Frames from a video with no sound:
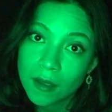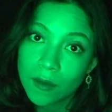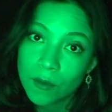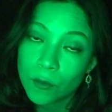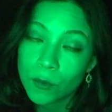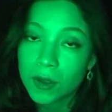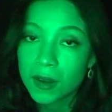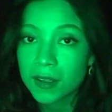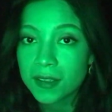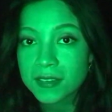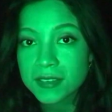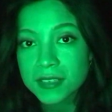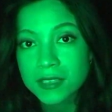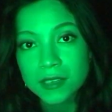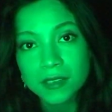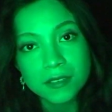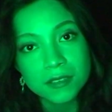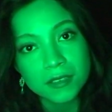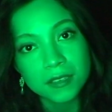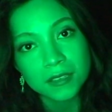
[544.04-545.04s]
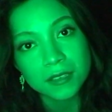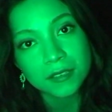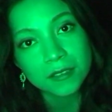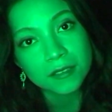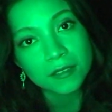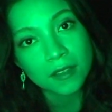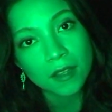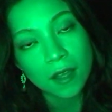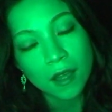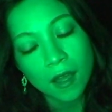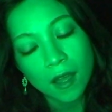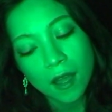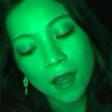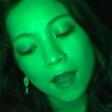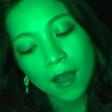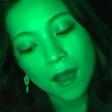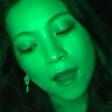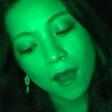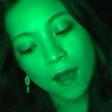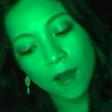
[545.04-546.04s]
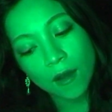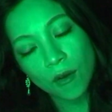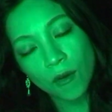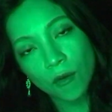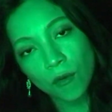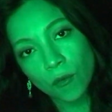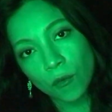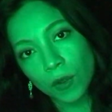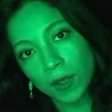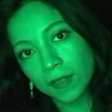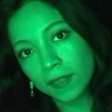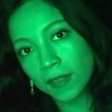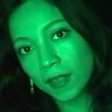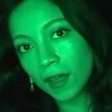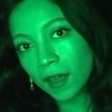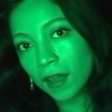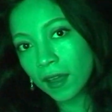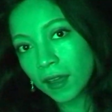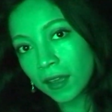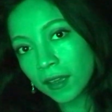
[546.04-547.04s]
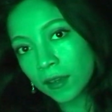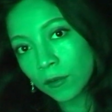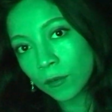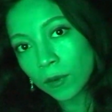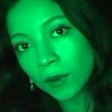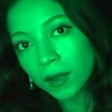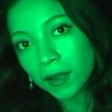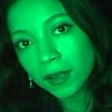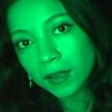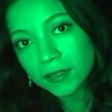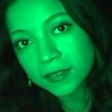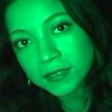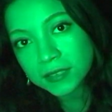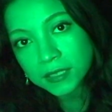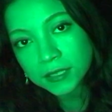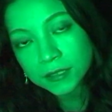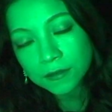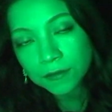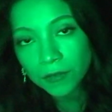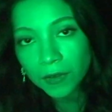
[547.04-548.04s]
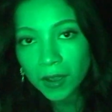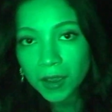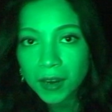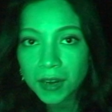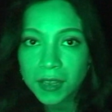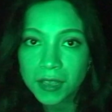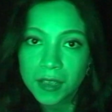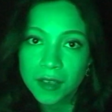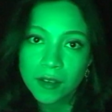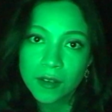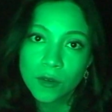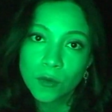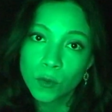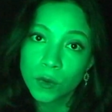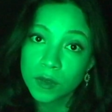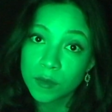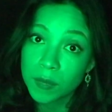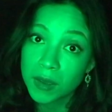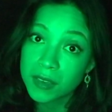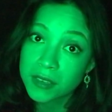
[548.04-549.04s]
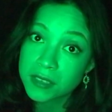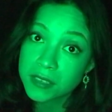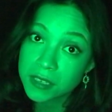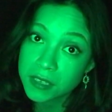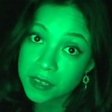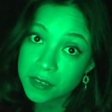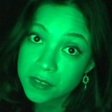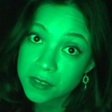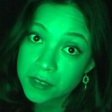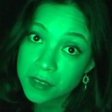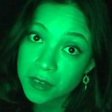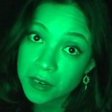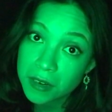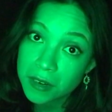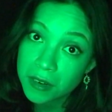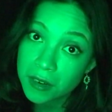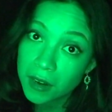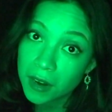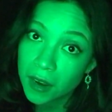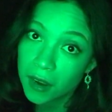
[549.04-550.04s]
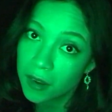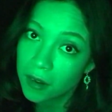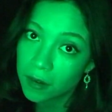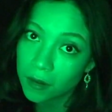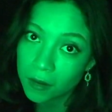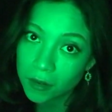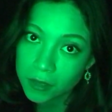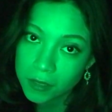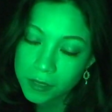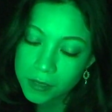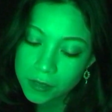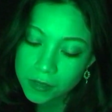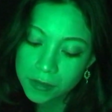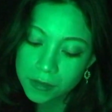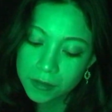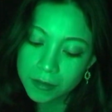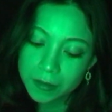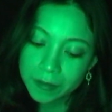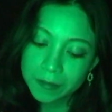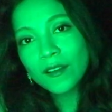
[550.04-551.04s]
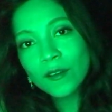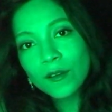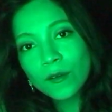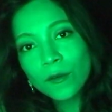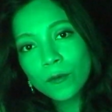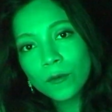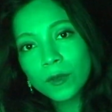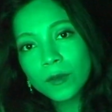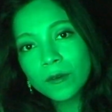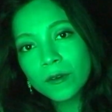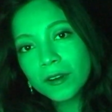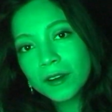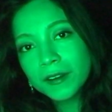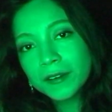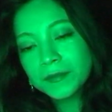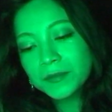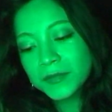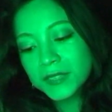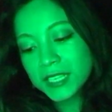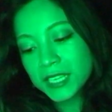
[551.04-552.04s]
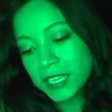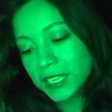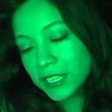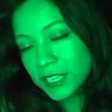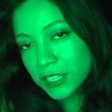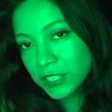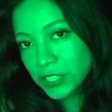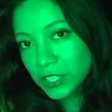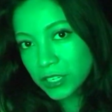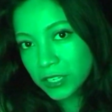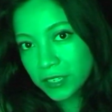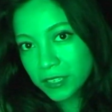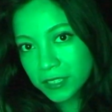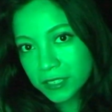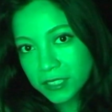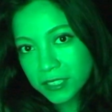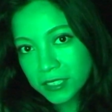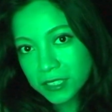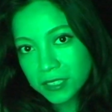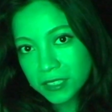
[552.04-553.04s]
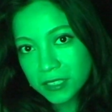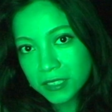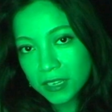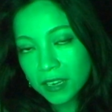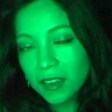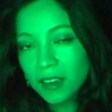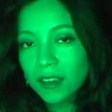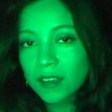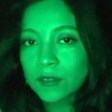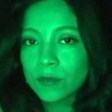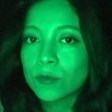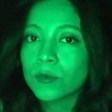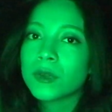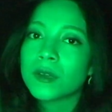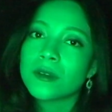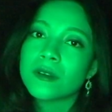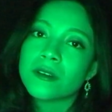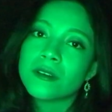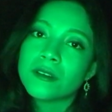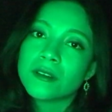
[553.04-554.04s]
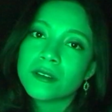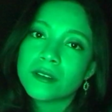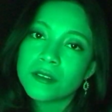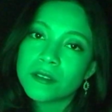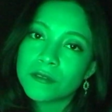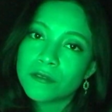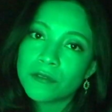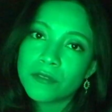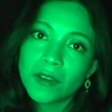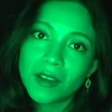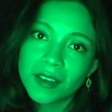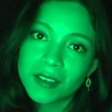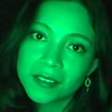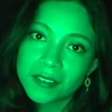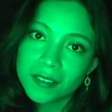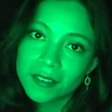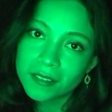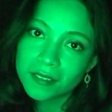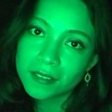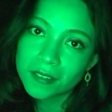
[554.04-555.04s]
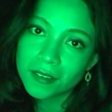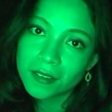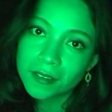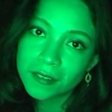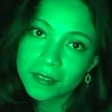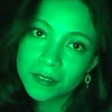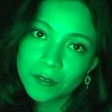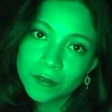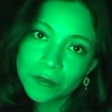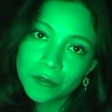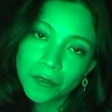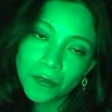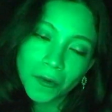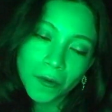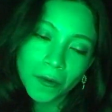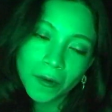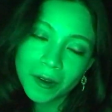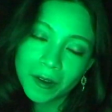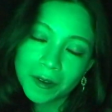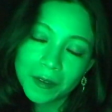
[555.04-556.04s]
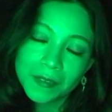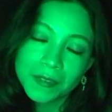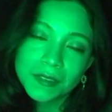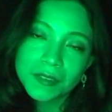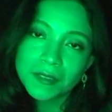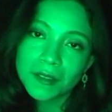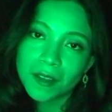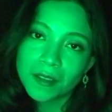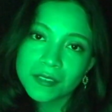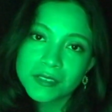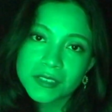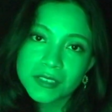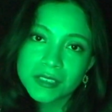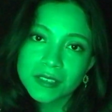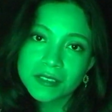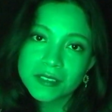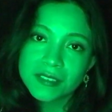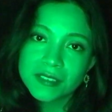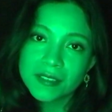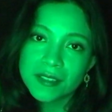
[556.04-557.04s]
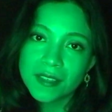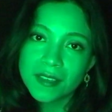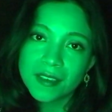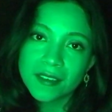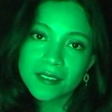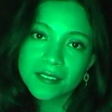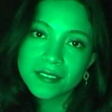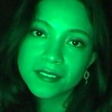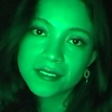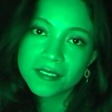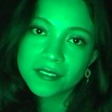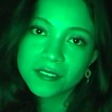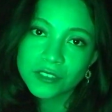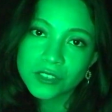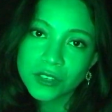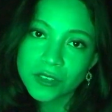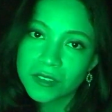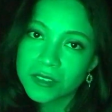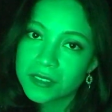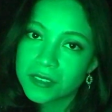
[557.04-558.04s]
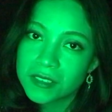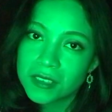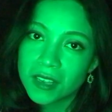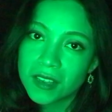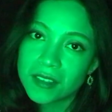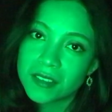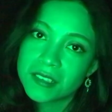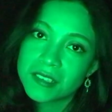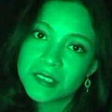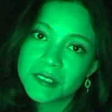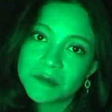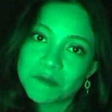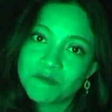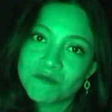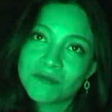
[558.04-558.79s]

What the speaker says: with a season when I was fighting with my sister a lot. We were teenagers and we could fight a lot for nonsense things, just as